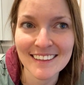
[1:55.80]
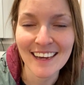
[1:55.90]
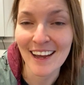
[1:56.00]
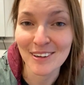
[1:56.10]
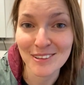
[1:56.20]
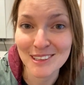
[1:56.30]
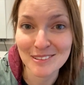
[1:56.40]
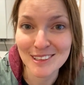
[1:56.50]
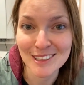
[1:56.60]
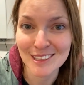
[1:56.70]
I don't know, she
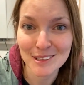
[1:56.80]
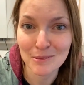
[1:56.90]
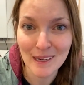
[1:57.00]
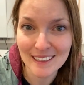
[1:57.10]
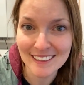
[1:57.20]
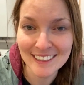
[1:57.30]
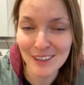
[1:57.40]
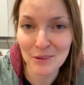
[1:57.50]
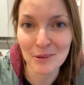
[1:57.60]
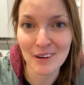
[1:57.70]
was just too wiggly
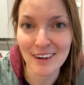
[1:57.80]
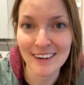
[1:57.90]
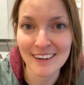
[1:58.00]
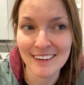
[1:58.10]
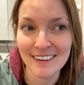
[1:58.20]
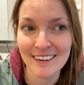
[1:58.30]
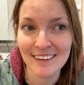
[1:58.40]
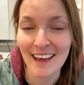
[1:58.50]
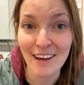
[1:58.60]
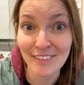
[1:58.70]
or
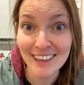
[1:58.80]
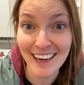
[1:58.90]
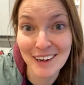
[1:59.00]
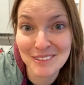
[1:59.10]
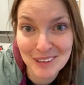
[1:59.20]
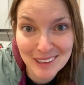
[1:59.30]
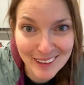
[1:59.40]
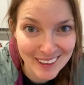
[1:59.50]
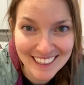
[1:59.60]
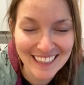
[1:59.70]
heavy. I don't know, he
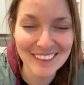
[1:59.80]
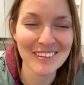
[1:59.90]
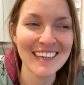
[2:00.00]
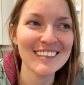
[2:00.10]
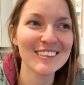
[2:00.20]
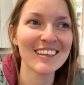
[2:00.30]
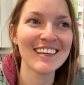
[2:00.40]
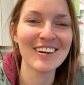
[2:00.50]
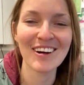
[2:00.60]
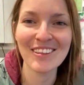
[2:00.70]
couldn't get the weight. So then
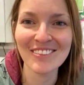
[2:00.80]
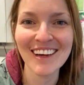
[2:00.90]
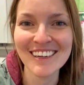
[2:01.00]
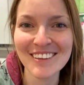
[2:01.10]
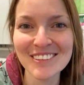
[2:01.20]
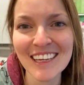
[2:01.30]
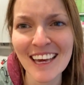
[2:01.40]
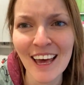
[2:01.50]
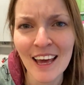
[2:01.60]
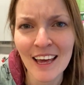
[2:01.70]
he called the vet and he was like,
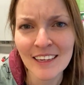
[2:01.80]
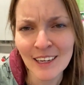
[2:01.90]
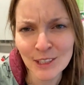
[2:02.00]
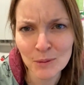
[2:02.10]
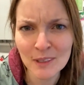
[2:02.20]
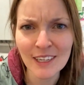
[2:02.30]
yeah, she weighs